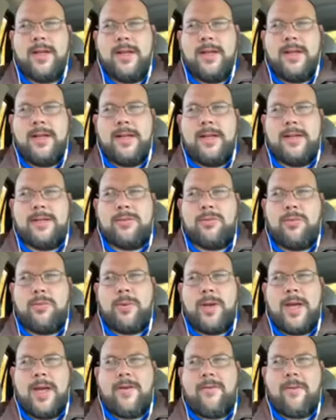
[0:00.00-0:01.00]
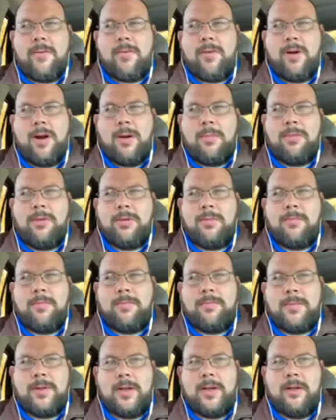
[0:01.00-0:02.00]
is when we have a problem,
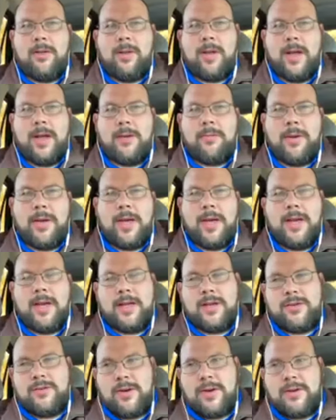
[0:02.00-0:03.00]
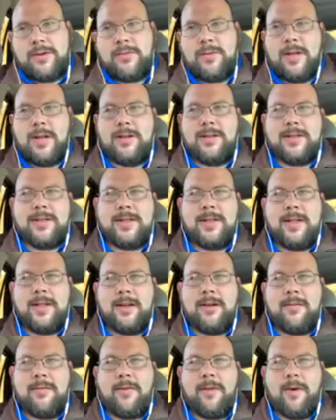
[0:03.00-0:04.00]
like we can't get dressed without
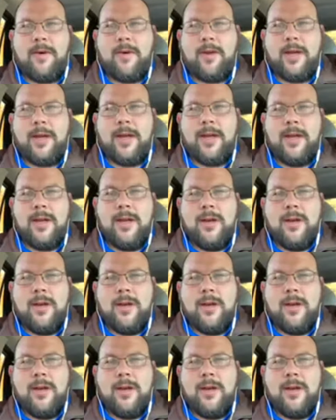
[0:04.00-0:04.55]
sitting or falling.